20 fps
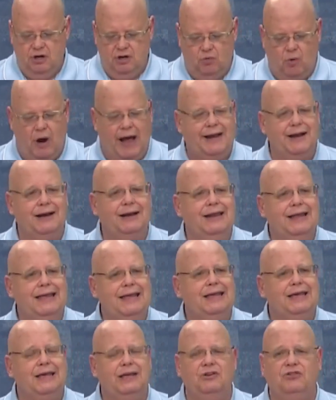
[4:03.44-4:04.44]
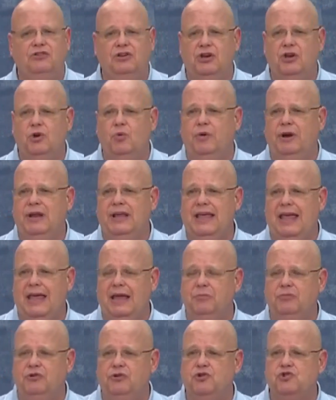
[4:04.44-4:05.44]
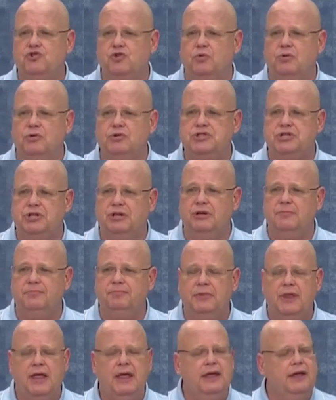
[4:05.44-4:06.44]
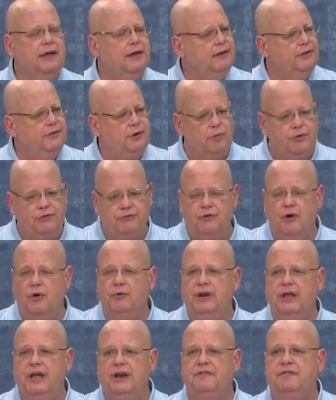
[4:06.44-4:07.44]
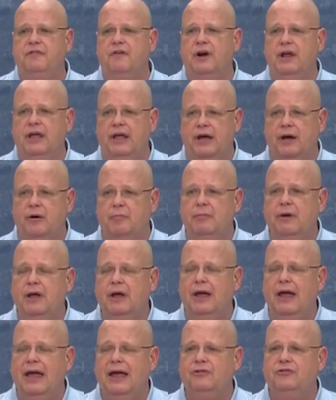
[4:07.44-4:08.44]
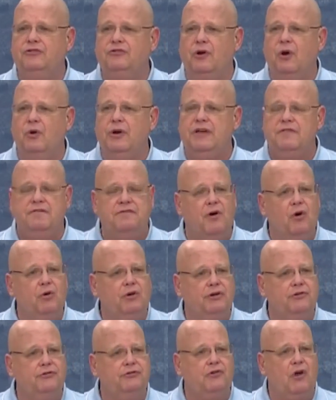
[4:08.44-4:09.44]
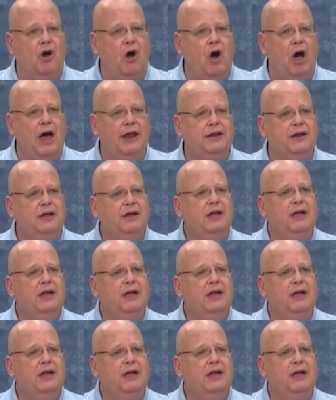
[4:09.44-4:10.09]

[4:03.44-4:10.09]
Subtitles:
Why didn't he continue when he came to Jerusalem? There was no need for him, and so he focused on